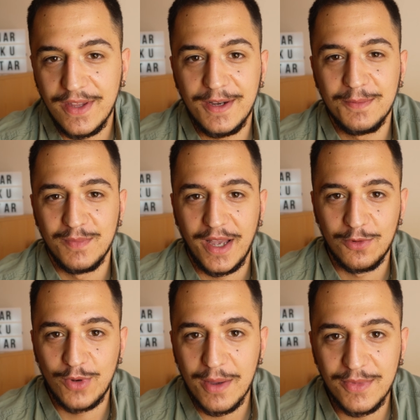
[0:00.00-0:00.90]
there, I
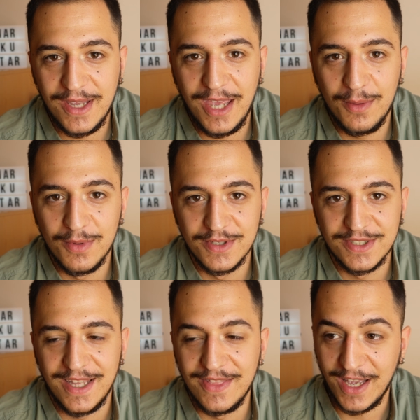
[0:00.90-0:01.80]
grabbed the
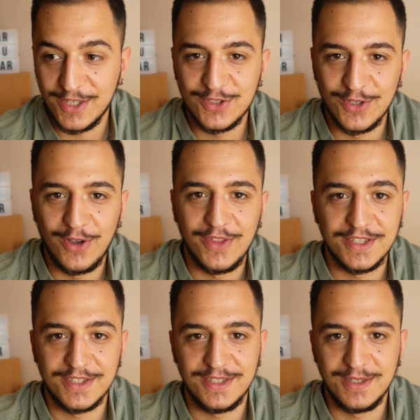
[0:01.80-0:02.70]
cables, and I saw
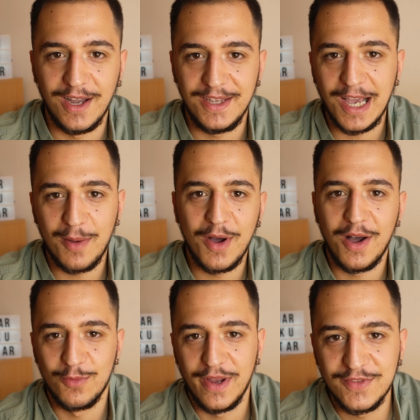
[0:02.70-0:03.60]
this
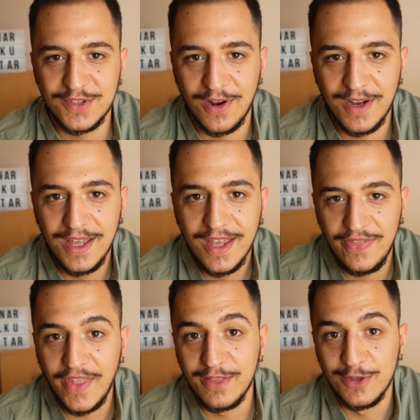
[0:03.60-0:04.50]
Yamaha Revstar
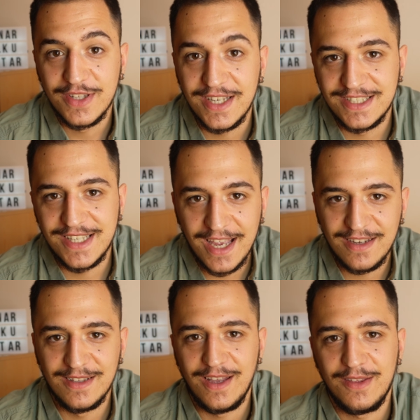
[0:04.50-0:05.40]
that looked
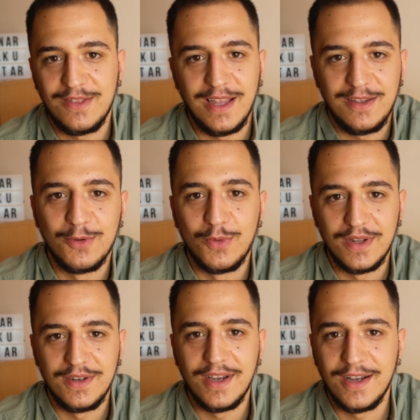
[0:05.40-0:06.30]
exactly like the
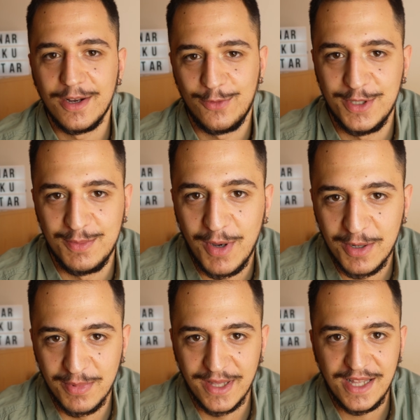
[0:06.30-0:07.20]
one Chris
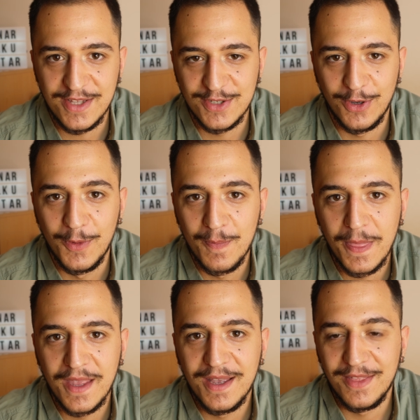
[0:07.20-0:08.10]
Buck played. So
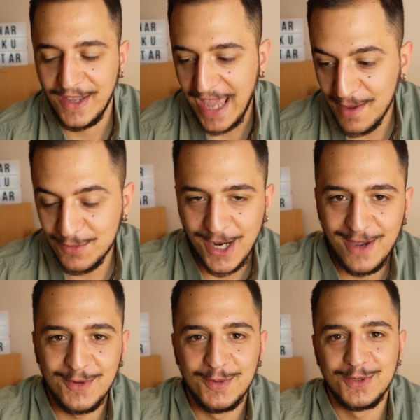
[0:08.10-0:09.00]
the cab
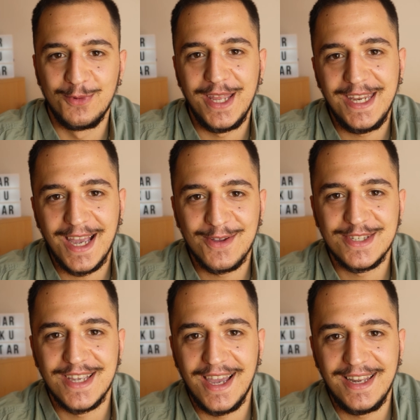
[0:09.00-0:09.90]
driver was waiting
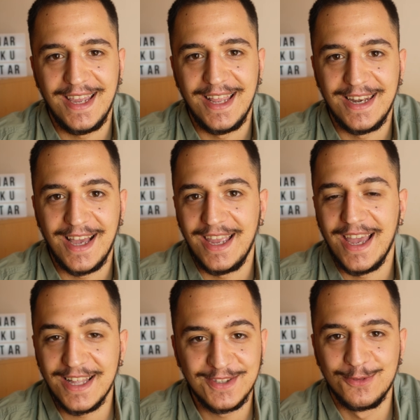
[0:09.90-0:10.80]
outside, and I
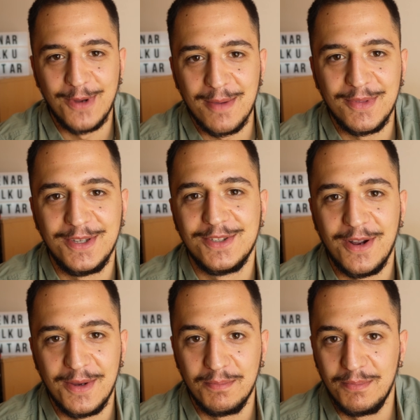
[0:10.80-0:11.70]
had to grab the
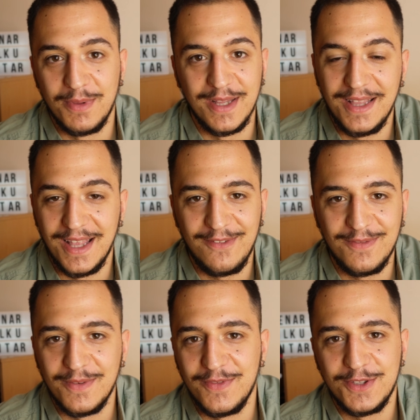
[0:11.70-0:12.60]
guitar and play like
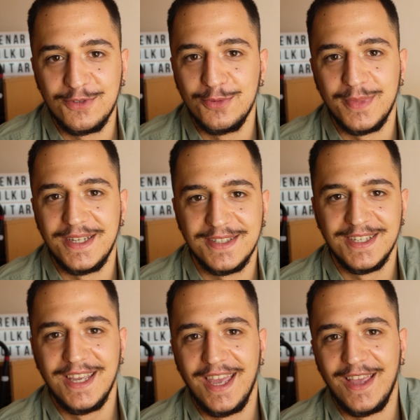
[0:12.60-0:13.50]
2 minutes,
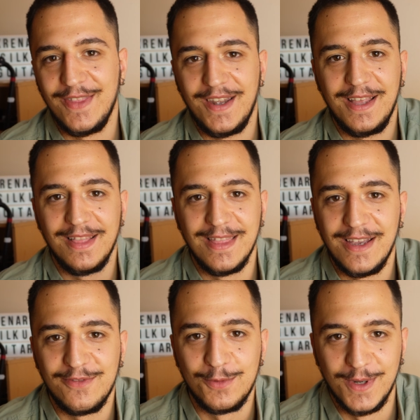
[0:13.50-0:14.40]
and then I
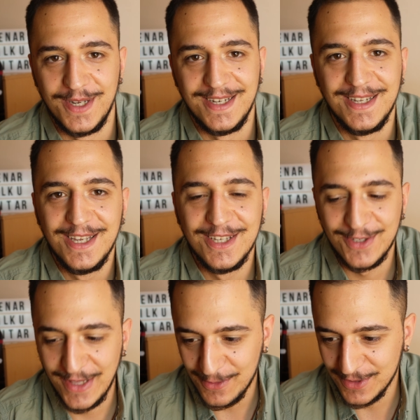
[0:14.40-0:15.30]
left running.
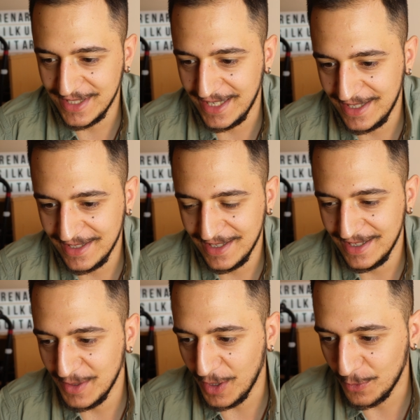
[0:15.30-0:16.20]
So that was like
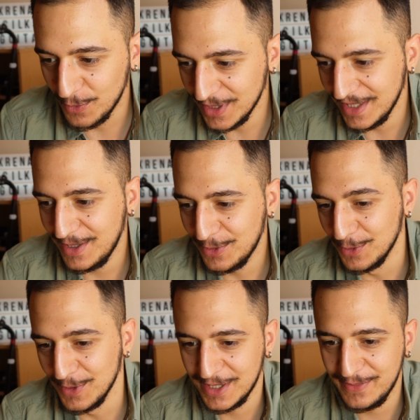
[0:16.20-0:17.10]
a really
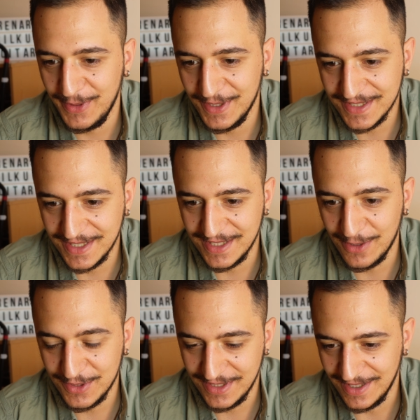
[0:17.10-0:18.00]
cool experience because I
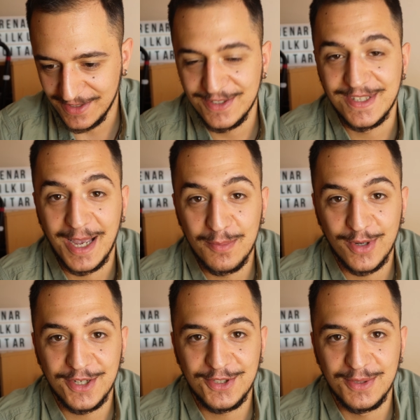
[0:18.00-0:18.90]
was under time
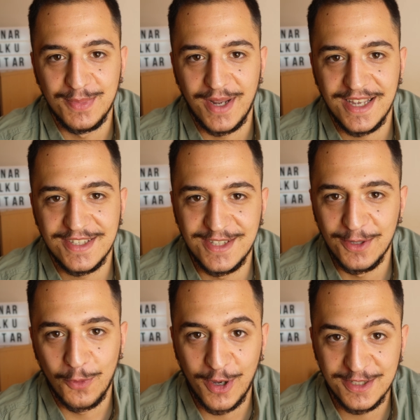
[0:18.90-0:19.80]
pressure, but I
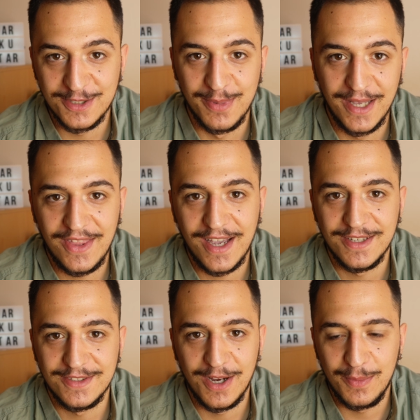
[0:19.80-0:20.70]
still wanted to play that
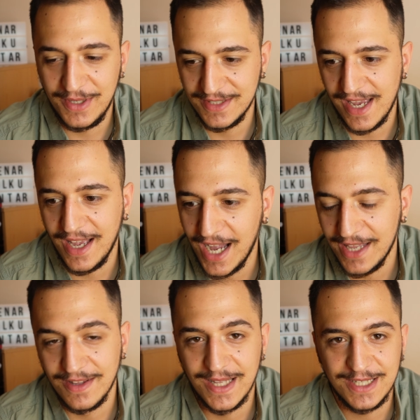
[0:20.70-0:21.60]
guitar because I
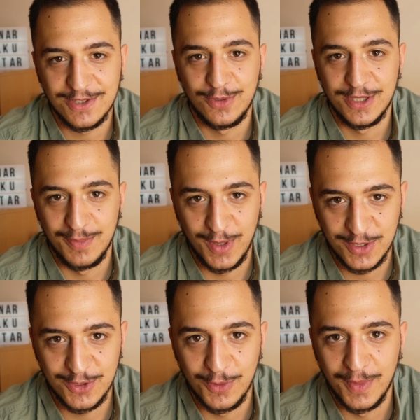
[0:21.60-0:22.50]
idolized Chris
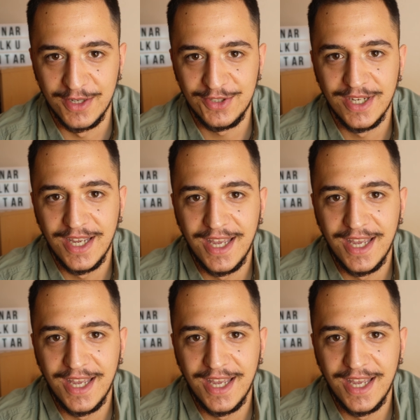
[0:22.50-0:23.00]
Buck so much.